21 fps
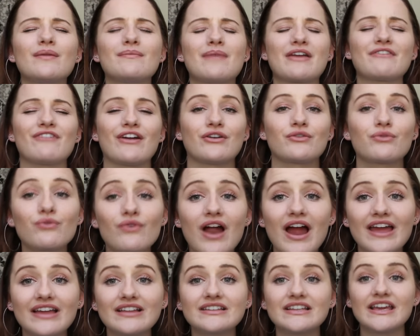and my friend
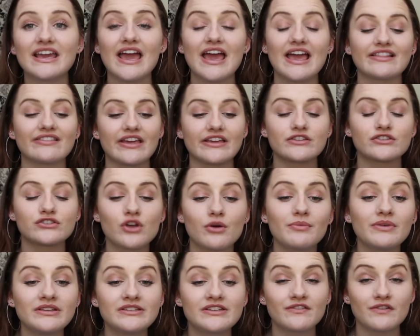Riley and like so
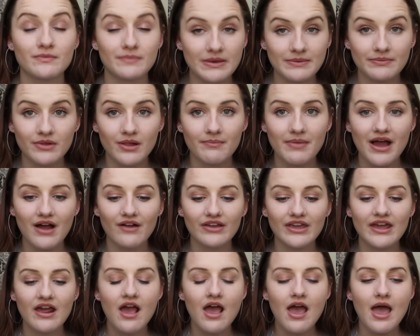many different people about
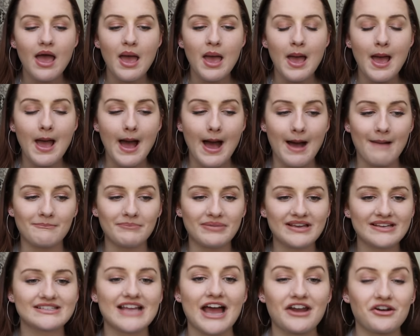it um,
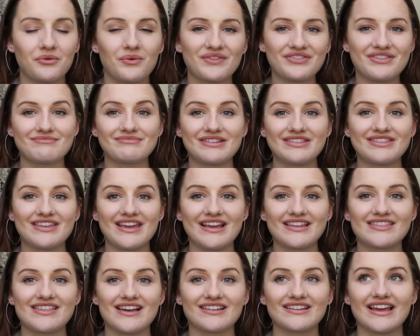because I don't want them to
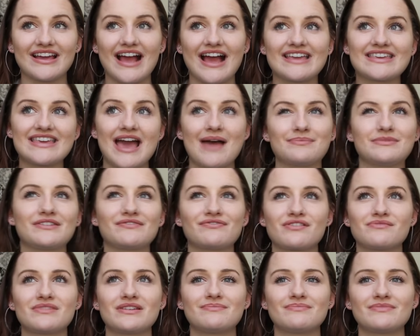think that like I kept it
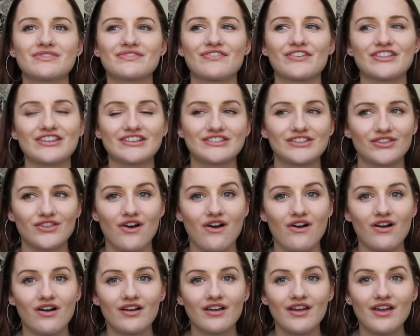from them for this
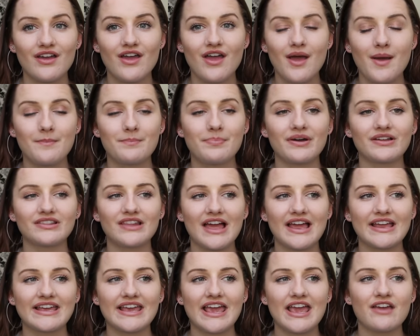long. But
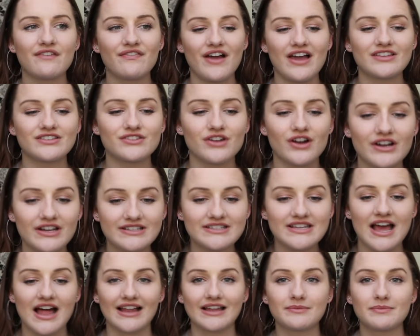like if I started
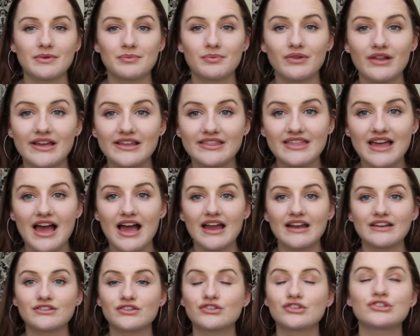telling people like
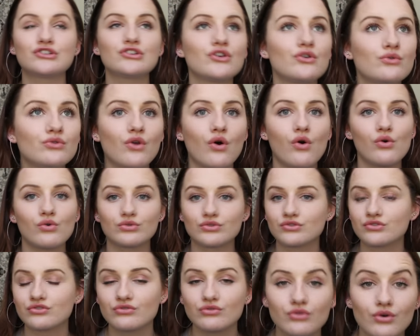that, soon the whole
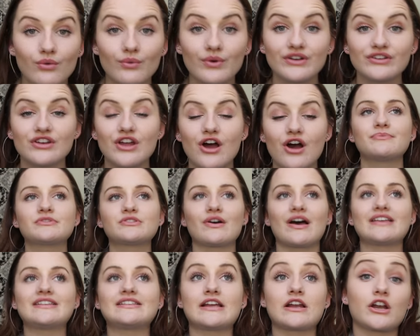school would know. So
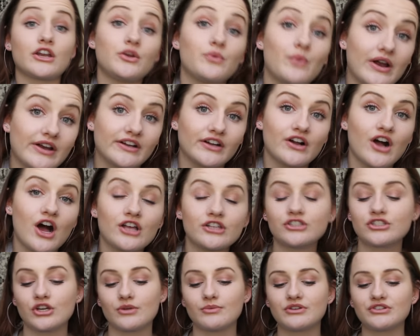I said, are you wearing a
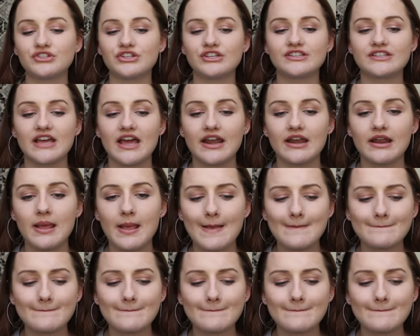costume? And she said,